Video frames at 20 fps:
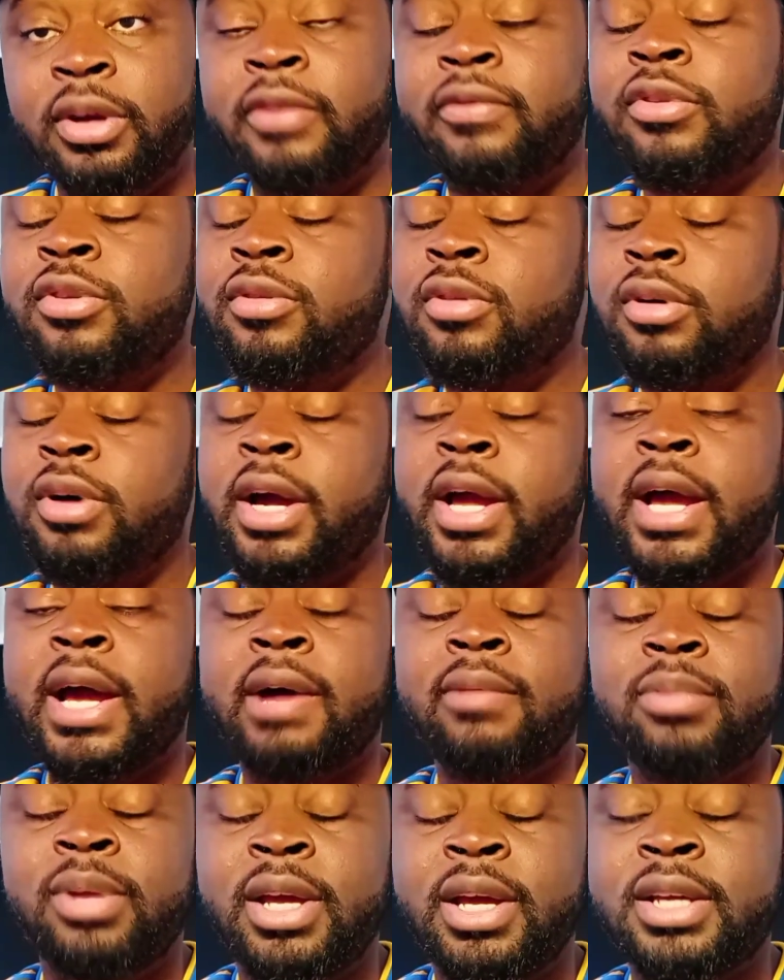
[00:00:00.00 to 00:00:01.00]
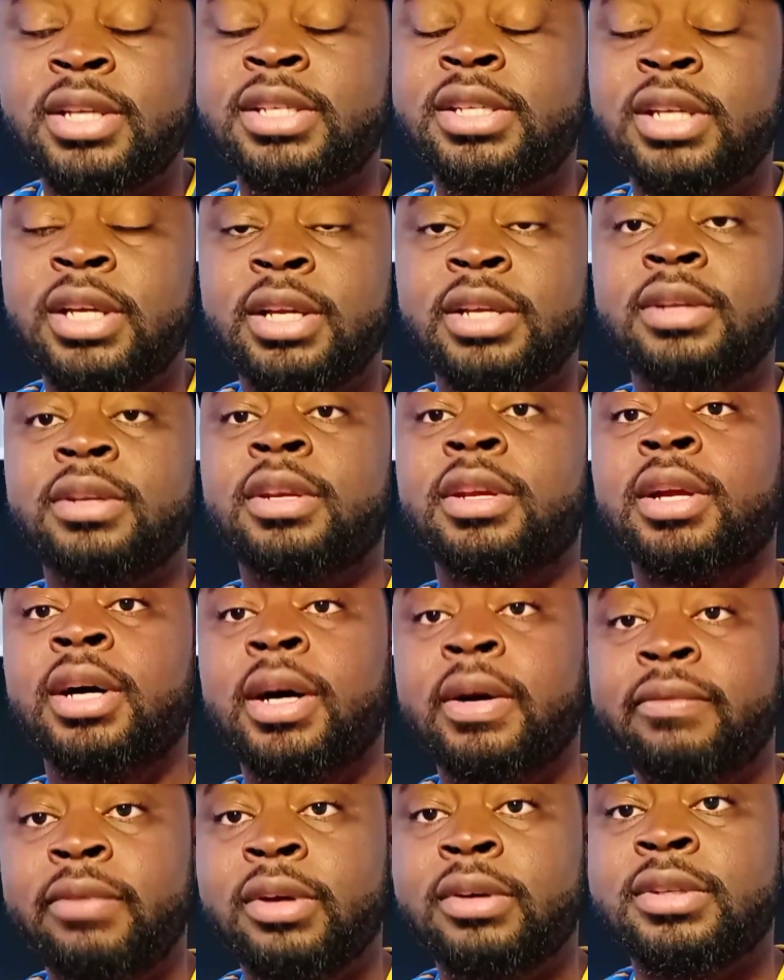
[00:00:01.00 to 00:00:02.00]
If you don't have that shit,
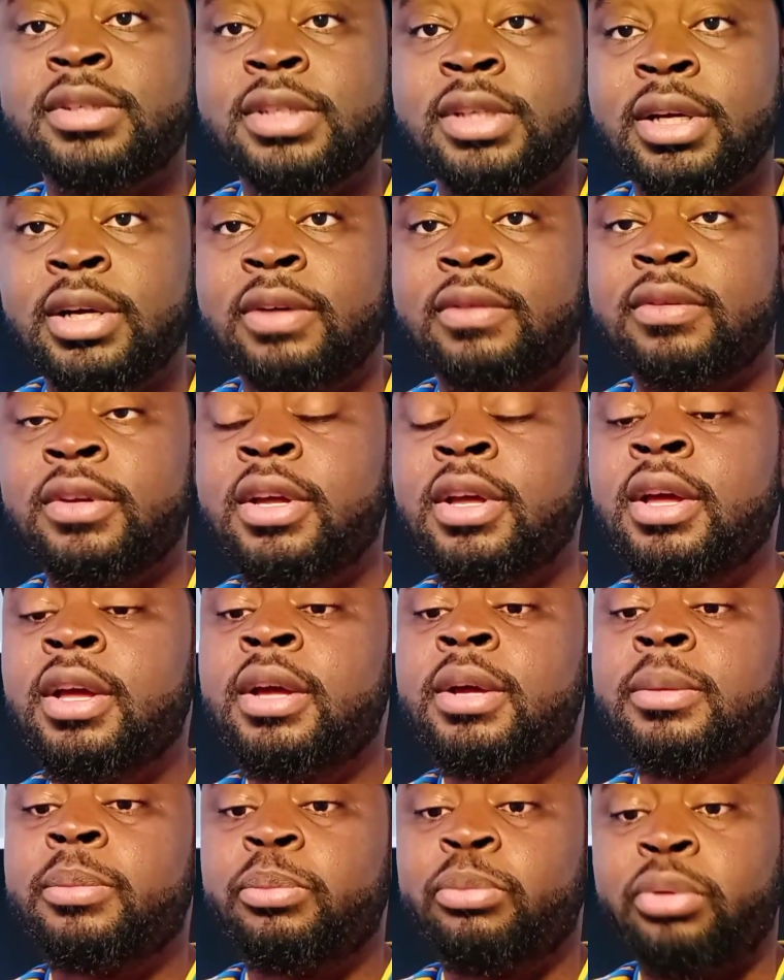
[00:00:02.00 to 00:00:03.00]
love yourself.